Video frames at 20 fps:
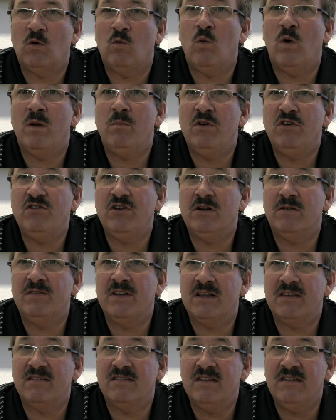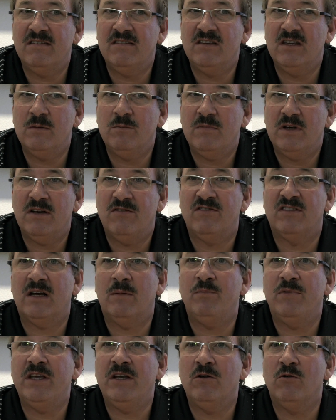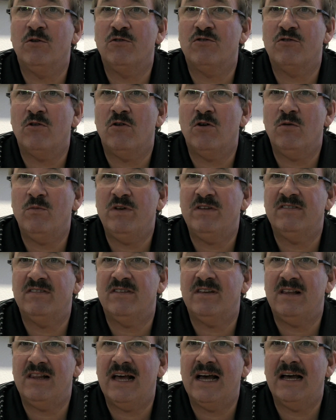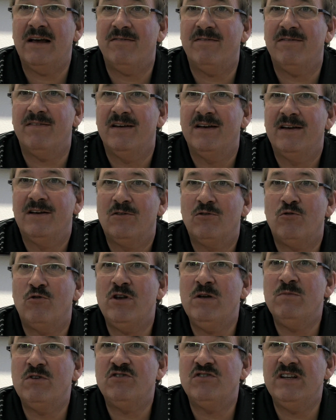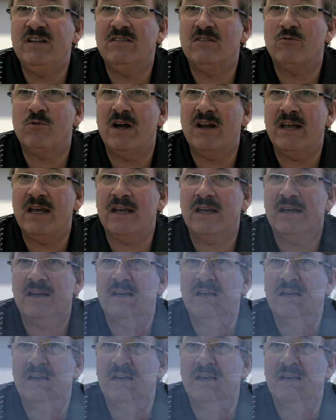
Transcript: of 1 machine of the other system. If something goes wrong, we still have 3 machines running.